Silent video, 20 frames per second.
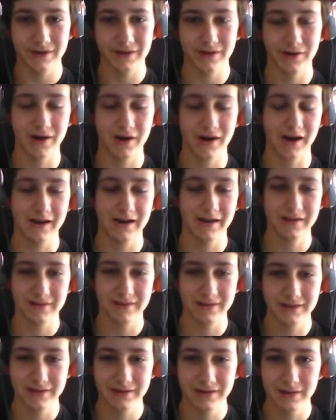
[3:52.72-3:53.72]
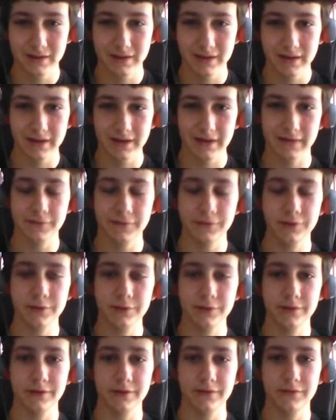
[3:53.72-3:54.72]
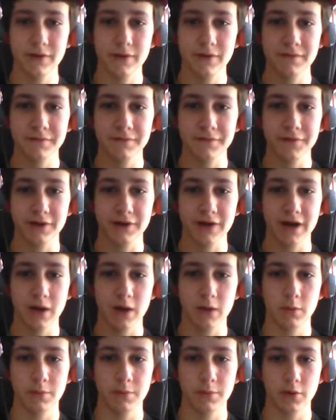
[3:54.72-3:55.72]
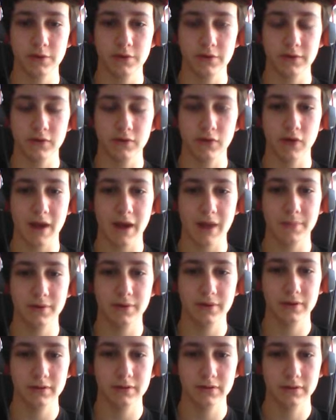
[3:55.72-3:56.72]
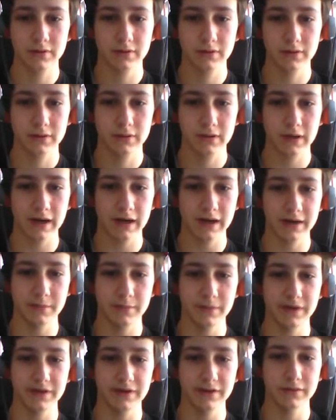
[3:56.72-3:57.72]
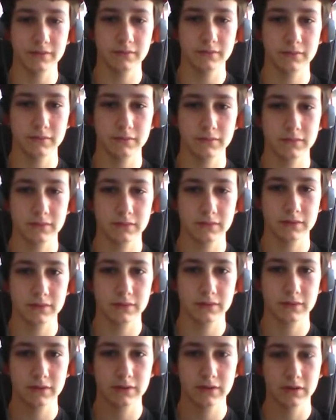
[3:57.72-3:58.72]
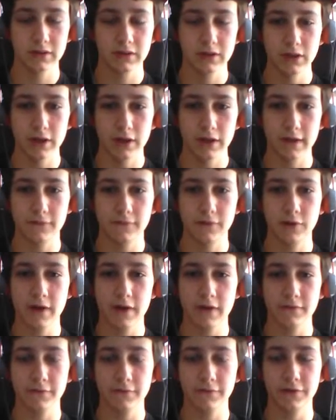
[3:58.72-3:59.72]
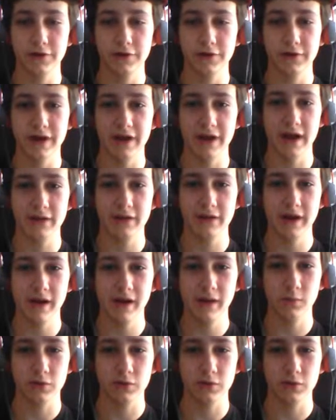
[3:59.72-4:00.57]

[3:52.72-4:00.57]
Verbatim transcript: All right. If you if you haven't figured out what poke crap, I didn't mean to. If you haven't figured it out yet,